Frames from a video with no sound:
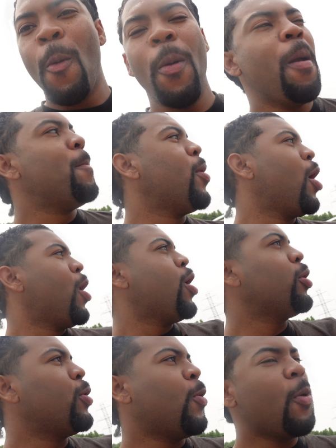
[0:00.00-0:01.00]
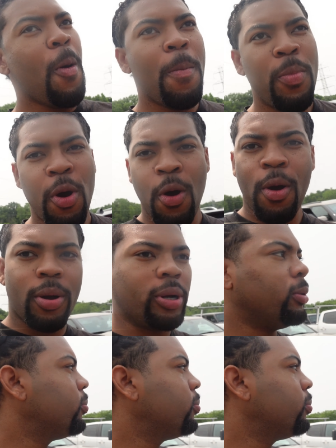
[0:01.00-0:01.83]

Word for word: We made it to the park.